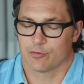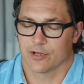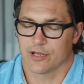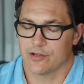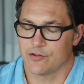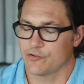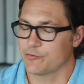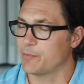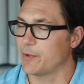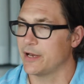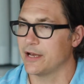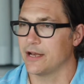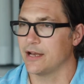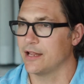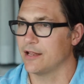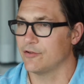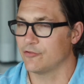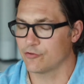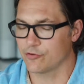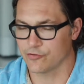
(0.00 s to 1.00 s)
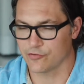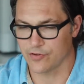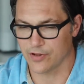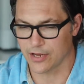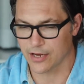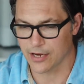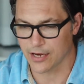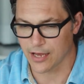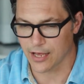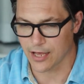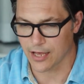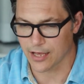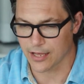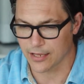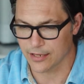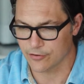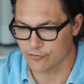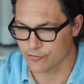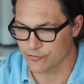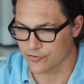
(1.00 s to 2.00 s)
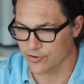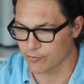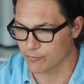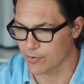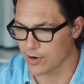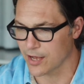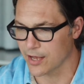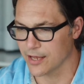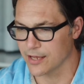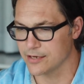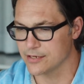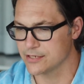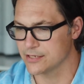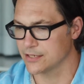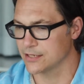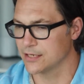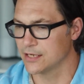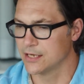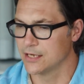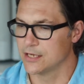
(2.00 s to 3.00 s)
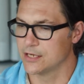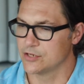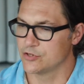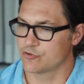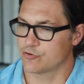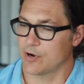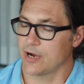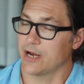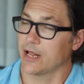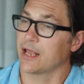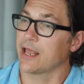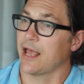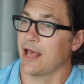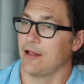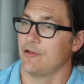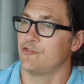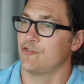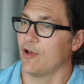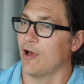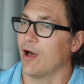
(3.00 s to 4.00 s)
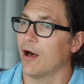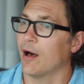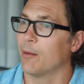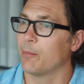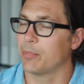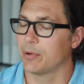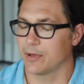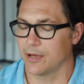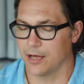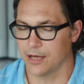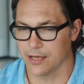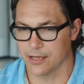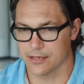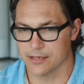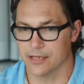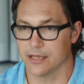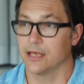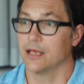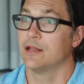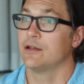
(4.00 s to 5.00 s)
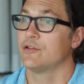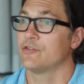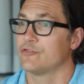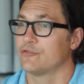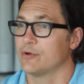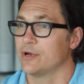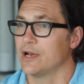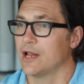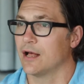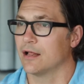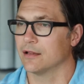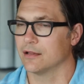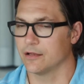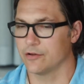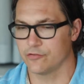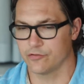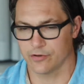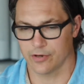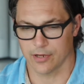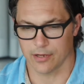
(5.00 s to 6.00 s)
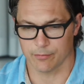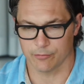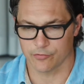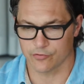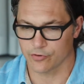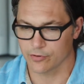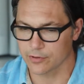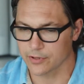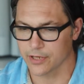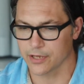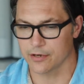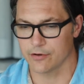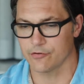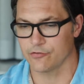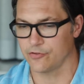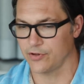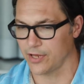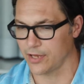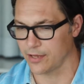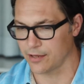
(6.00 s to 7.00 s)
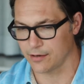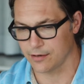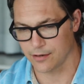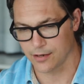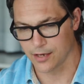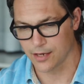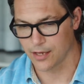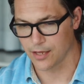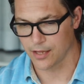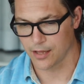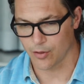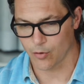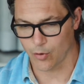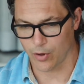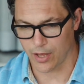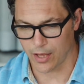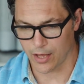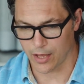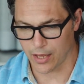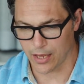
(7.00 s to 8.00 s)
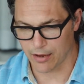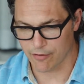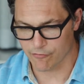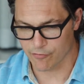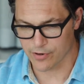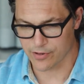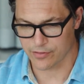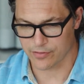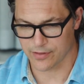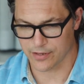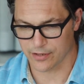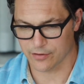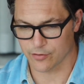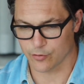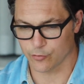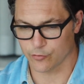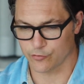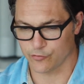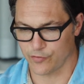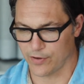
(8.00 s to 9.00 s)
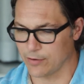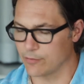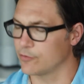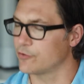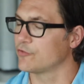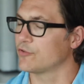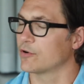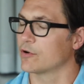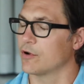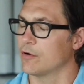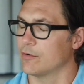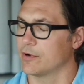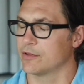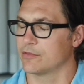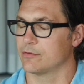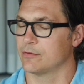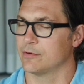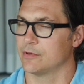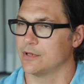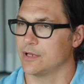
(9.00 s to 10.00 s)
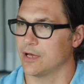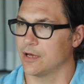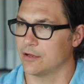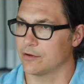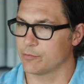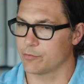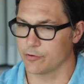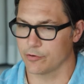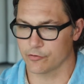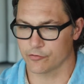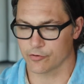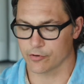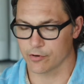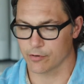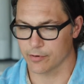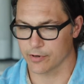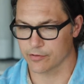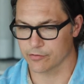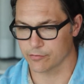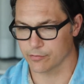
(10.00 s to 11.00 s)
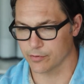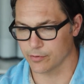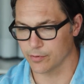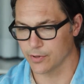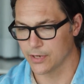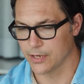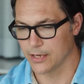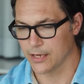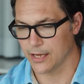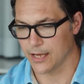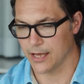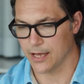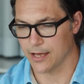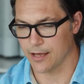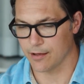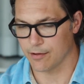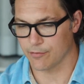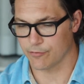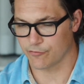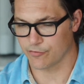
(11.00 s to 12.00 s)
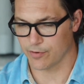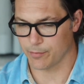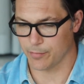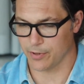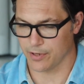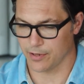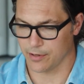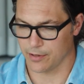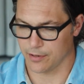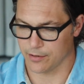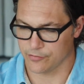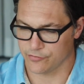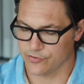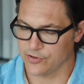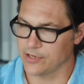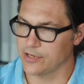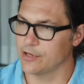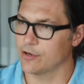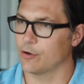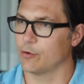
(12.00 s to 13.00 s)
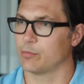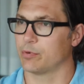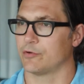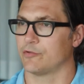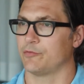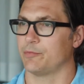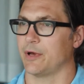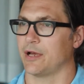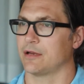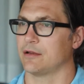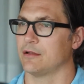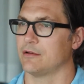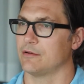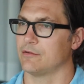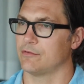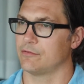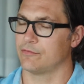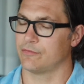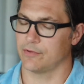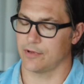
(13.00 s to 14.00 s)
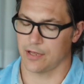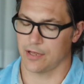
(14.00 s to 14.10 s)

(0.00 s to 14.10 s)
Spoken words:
really just been an interesting ride to try to catch up on the industry knowledge. Certainly understand everything those founders are going through and the entrepreneurs are going through from a CEO perspective,